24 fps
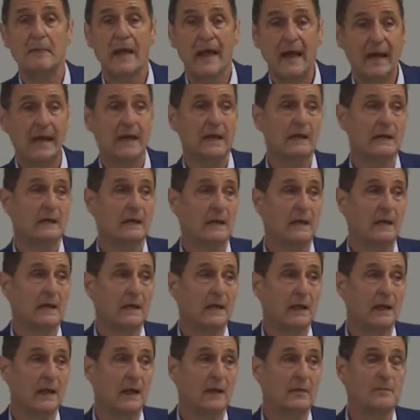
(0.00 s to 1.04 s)
made
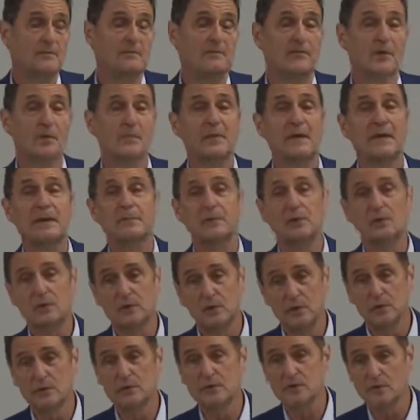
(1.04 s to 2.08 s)
for people who
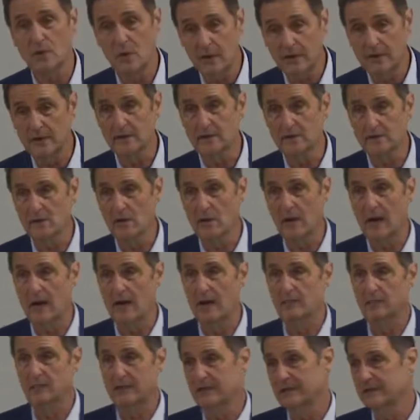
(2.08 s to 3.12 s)
couldn't join the
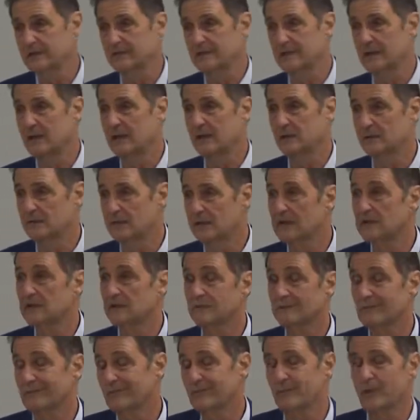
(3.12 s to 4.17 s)
trial because they
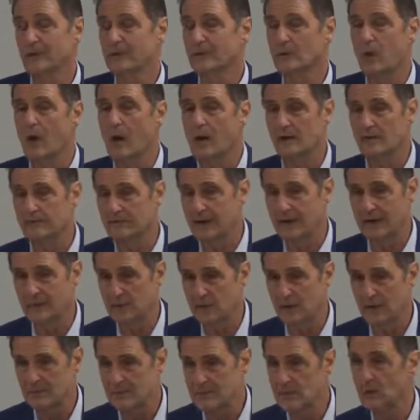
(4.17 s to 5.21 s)
weren't
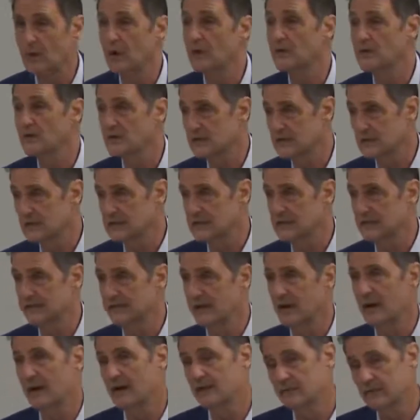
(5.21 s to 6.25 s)
qualified. Perhaps they were under
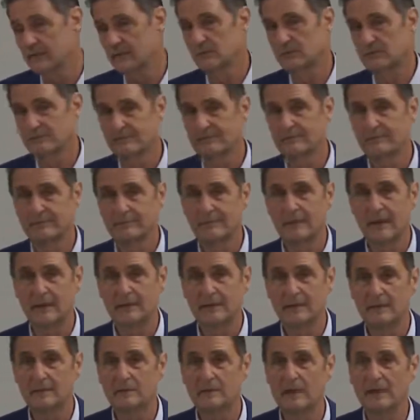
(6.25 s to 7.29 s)
65 and
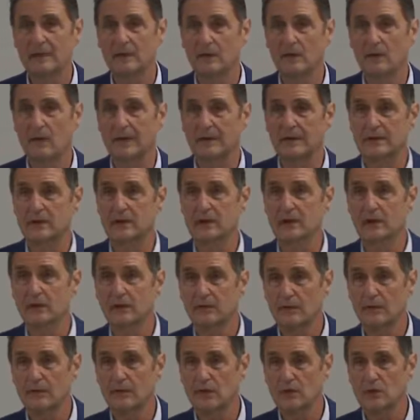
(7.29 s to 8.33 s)
it didn't meet the criteria
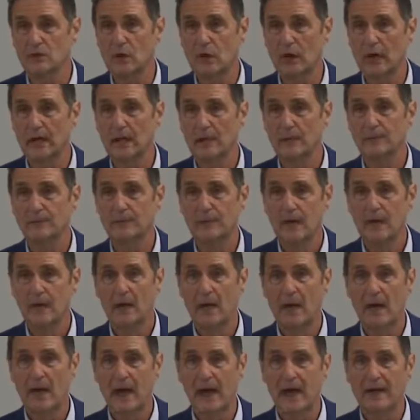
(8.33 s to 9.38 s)
for the trial.
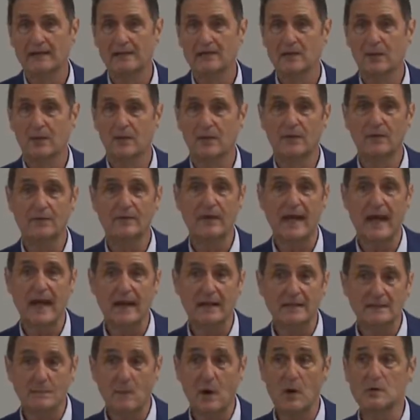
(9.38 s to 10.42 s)
And so that
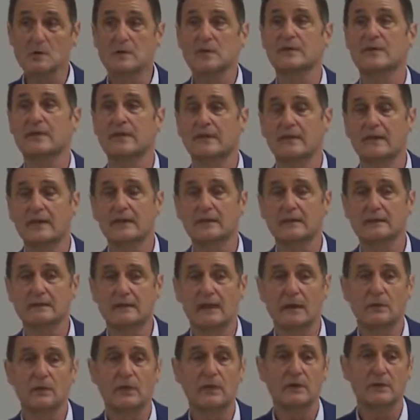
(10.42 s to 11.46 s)
is most of the things
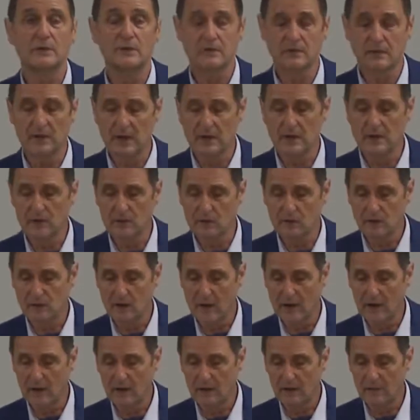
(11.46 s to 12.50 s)
that we used in the
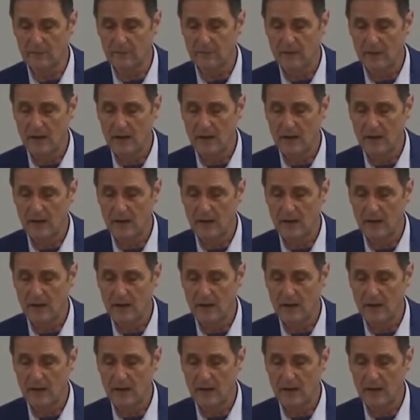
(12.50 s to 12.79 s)
trial.